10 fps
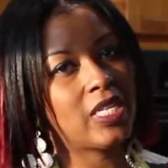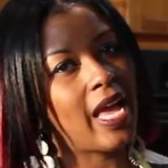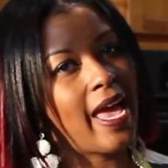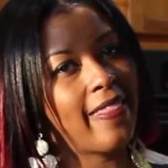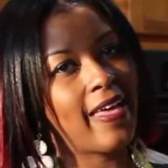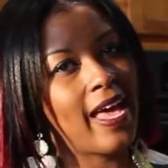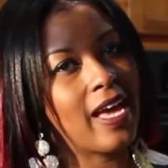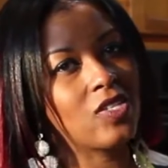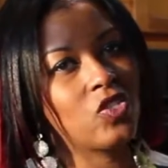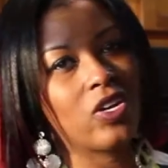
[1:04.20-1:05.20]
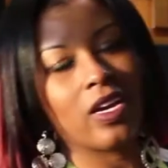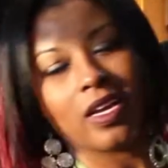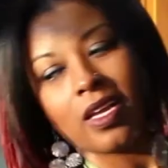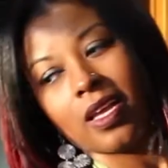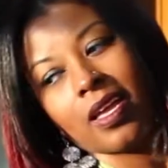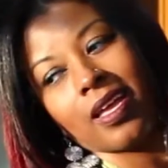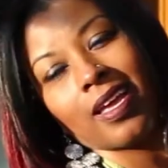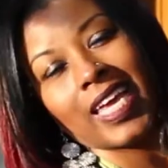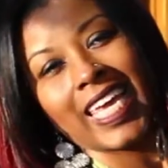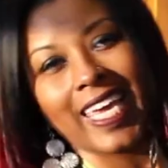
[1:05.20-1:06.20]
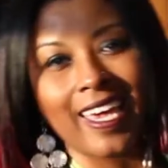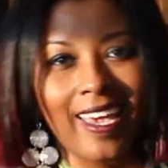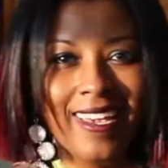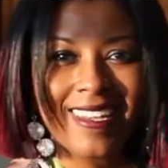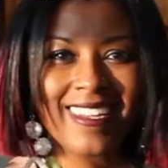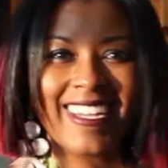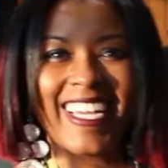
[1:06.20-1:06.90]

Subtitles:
to add that extra kick.